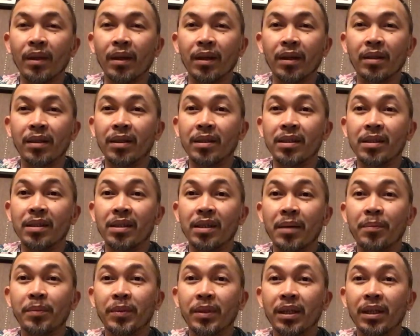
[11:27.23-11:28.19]
This is
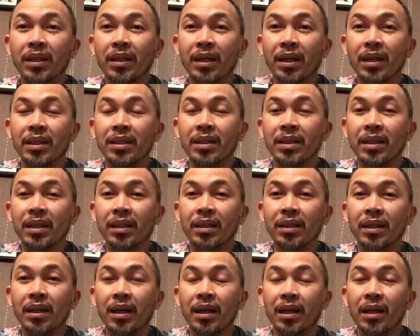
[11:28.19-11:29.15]
something, guys, that
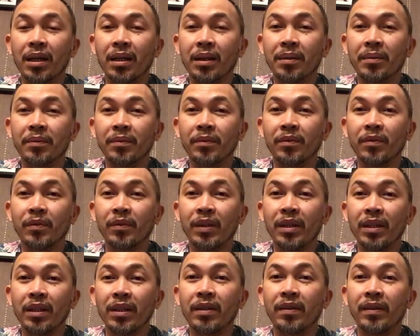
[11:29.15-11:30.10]
um,
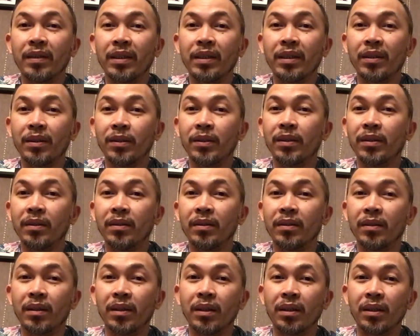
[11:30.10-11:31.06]
really, really good.
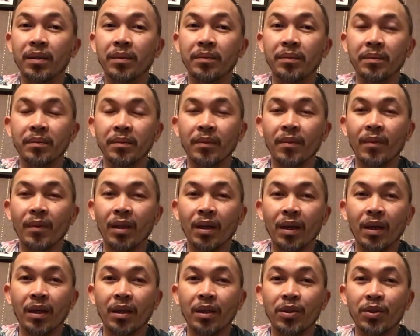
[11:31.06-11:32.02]
Um,
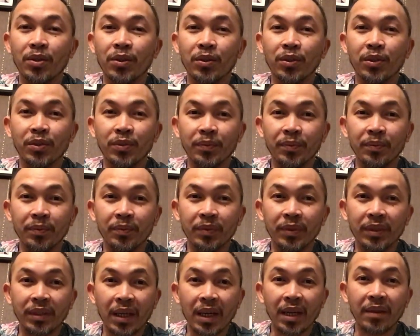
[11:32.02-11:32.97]
you could
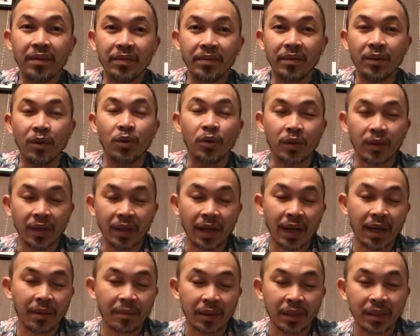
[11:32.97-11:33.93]
save, or
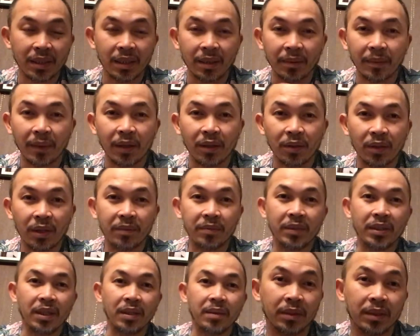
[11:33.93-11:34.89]
like myself, I could have
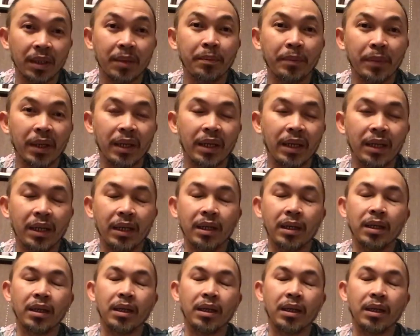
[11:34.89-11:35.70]
saved some money